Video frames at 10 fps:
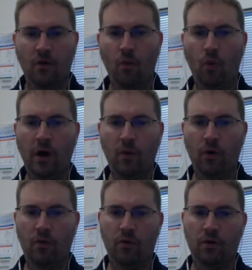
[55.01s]
what
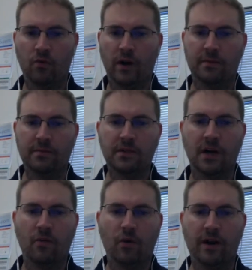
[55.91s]
what we're, what I'm
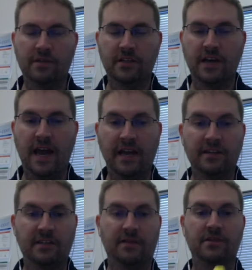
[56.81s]
what I'm saying
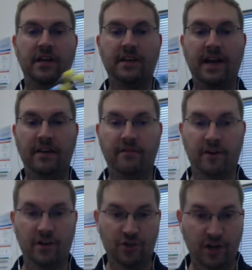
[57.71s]
is I'm saying that in a
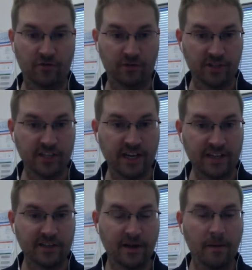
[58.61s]
very general
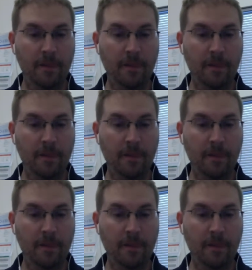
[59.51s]
sense,